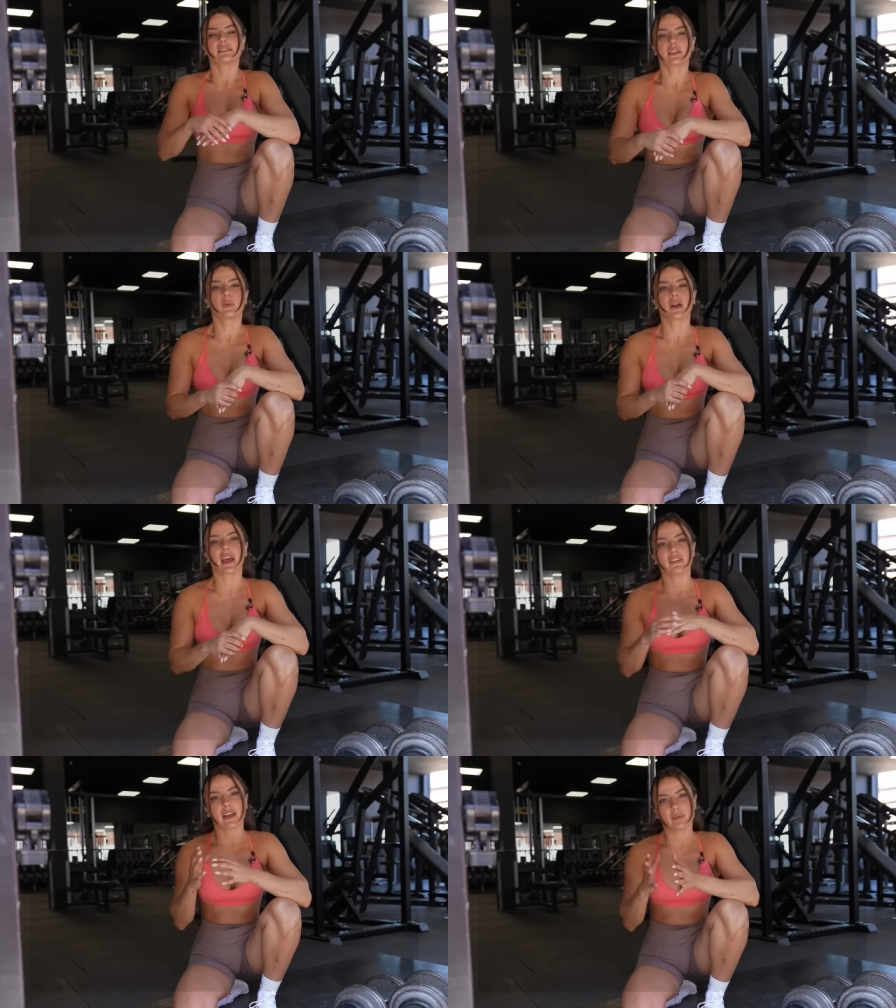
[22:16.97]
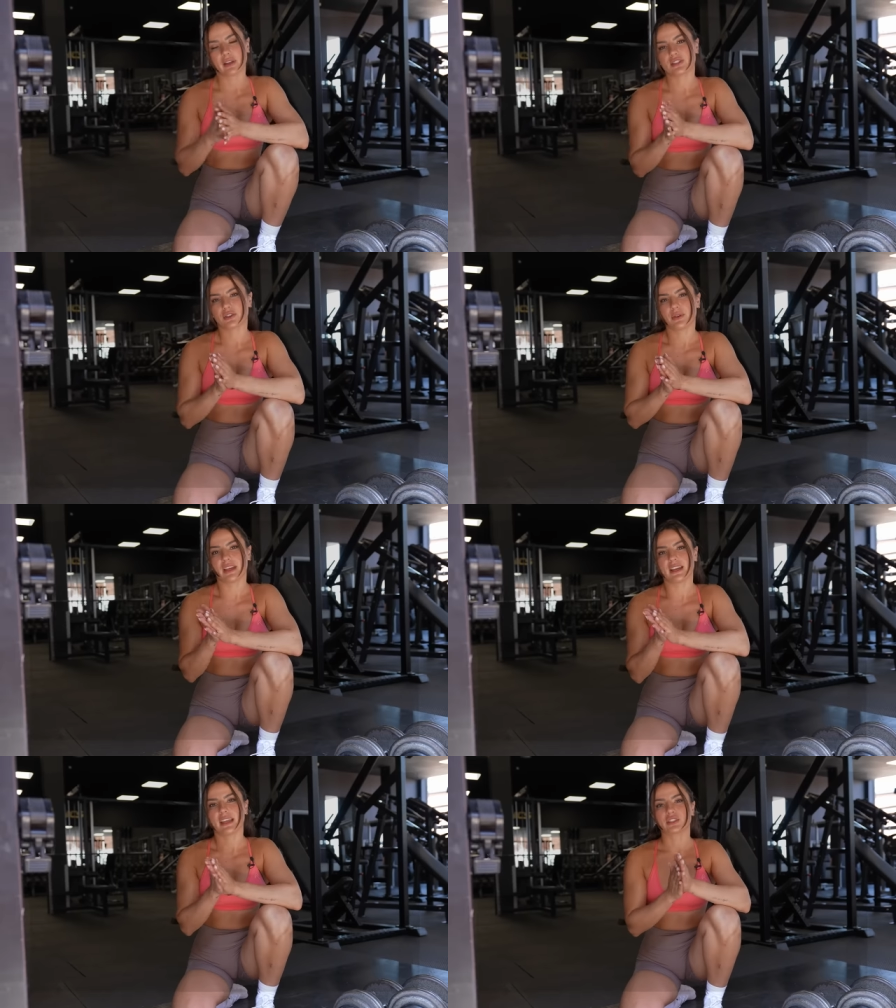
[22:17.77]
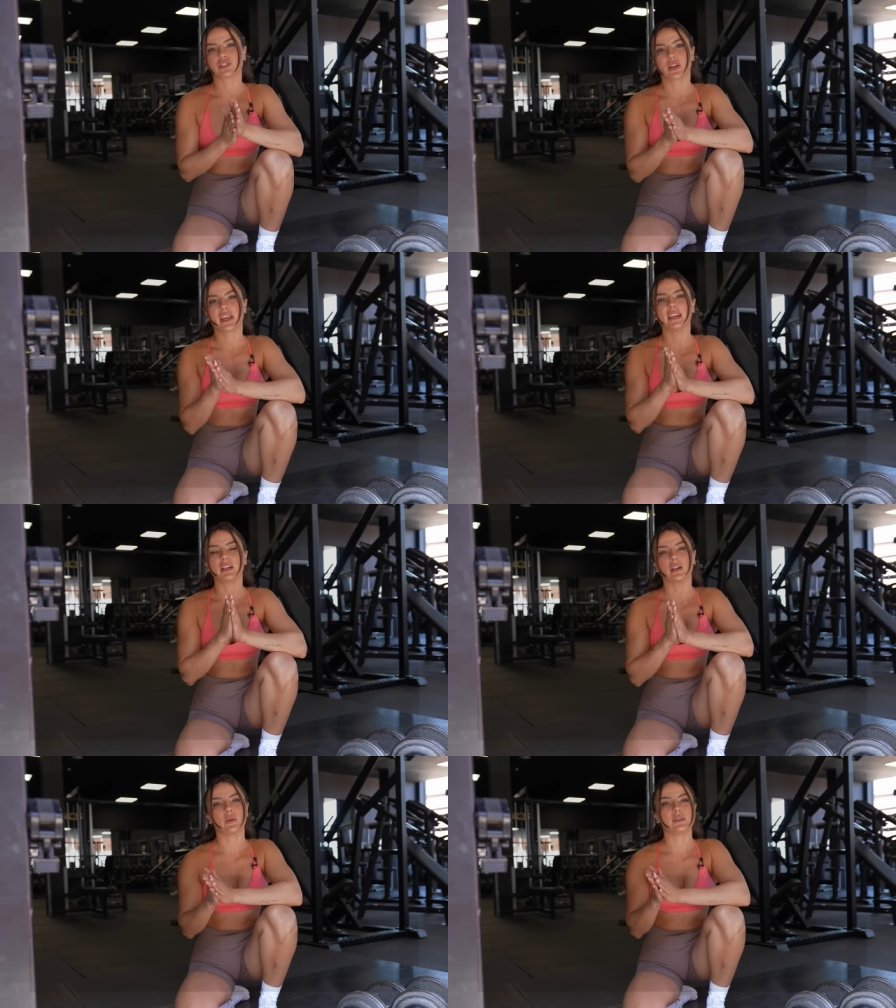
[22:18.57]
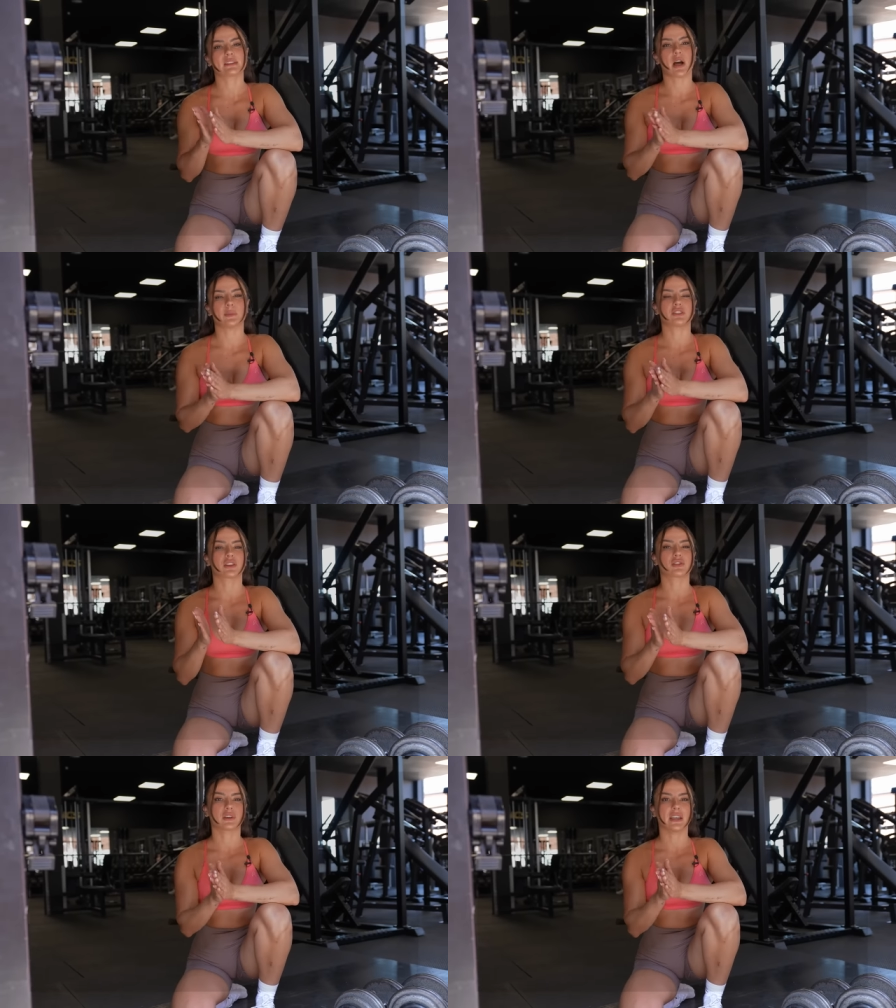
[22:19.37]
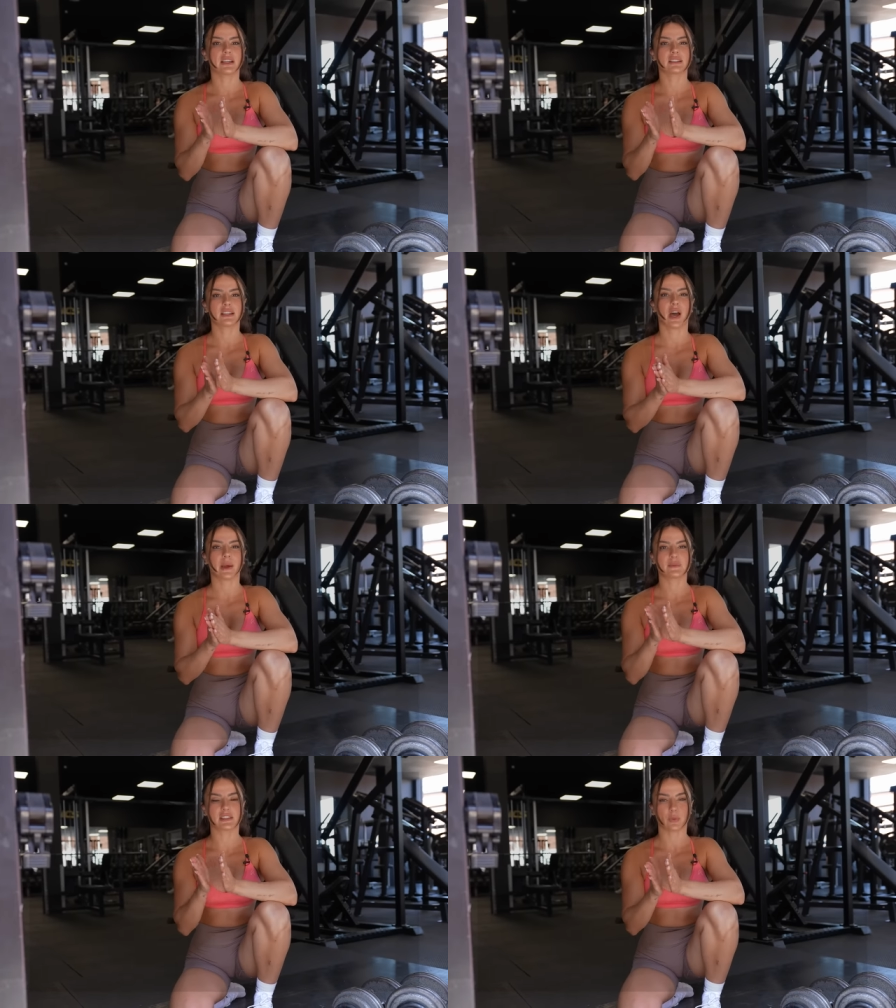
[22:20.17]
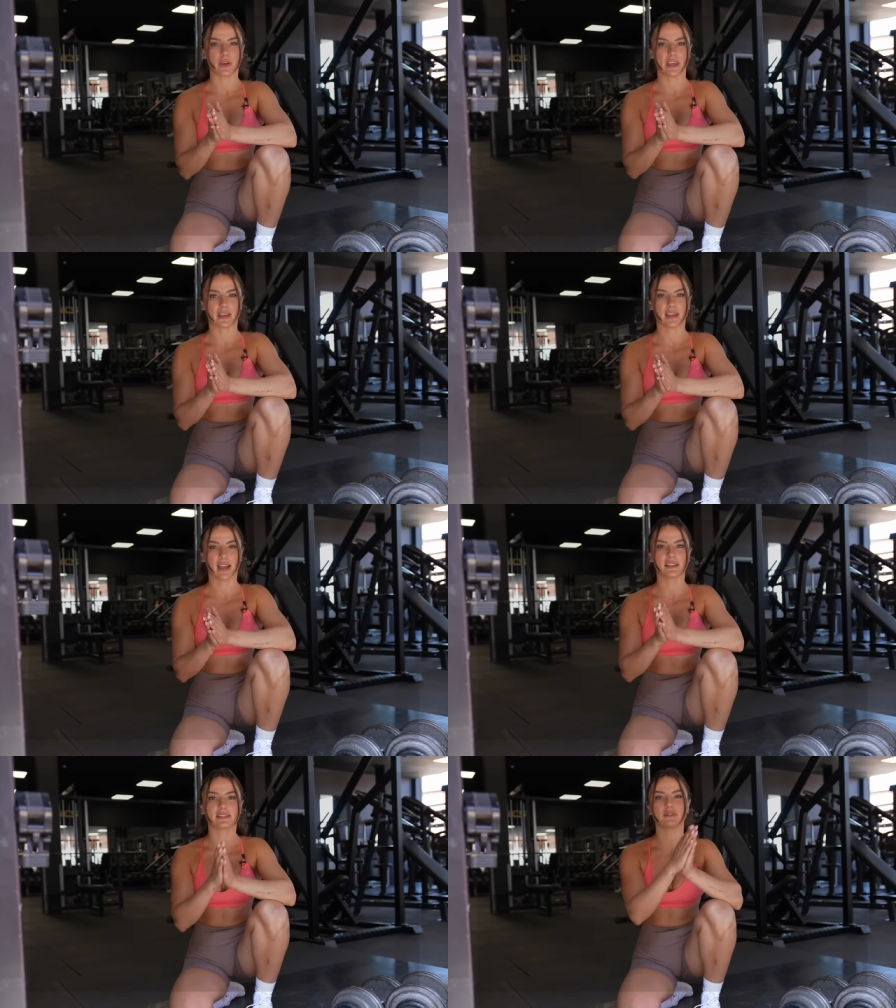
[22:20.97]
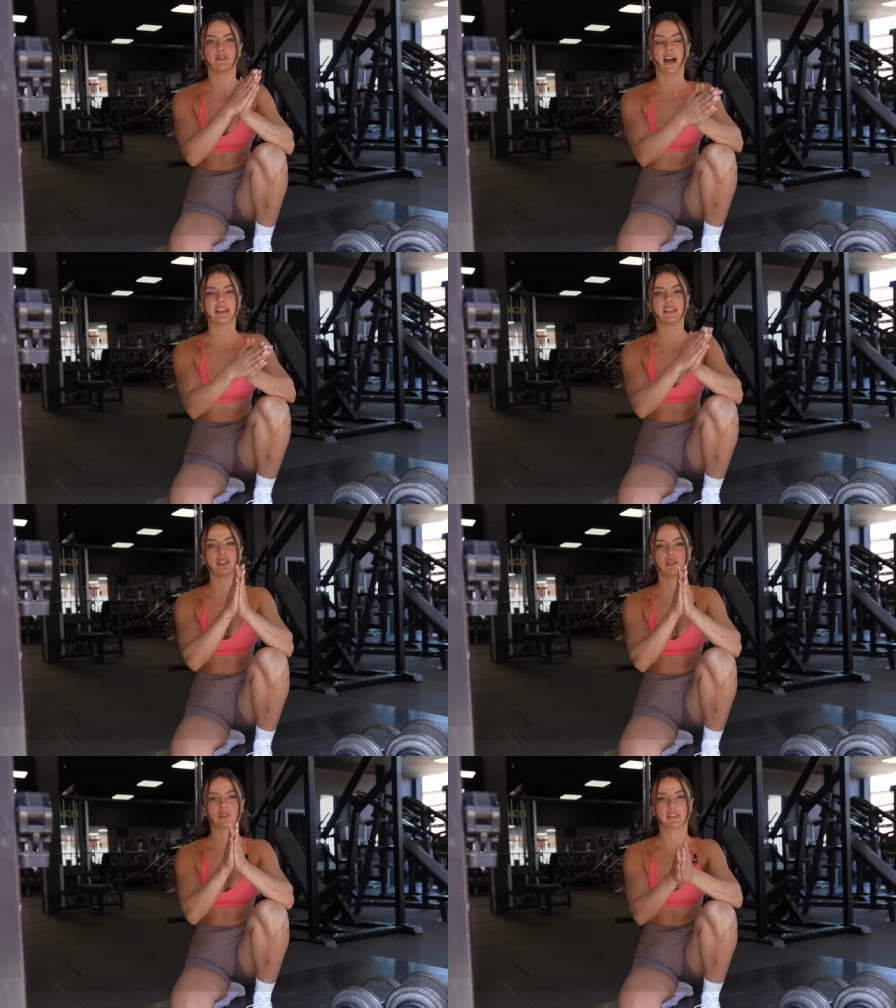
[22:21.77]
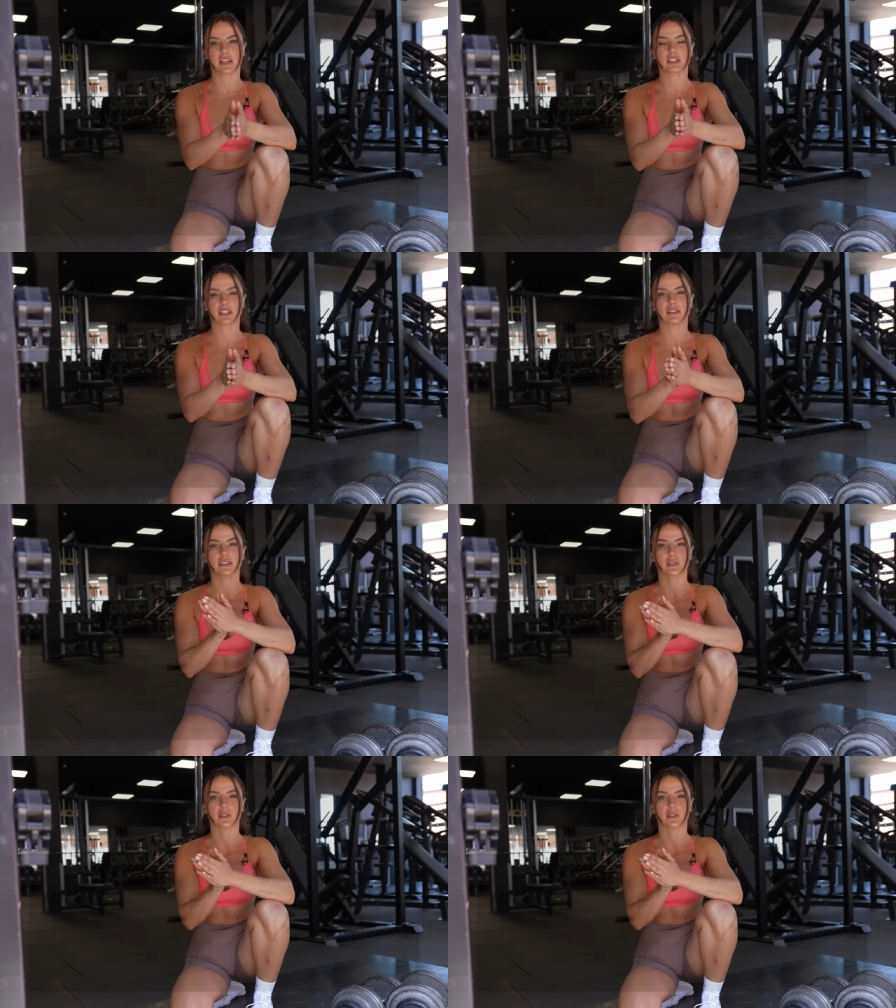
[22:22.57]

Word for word: So what I recommend doing is training glutes up to three times a week and dividing your sessions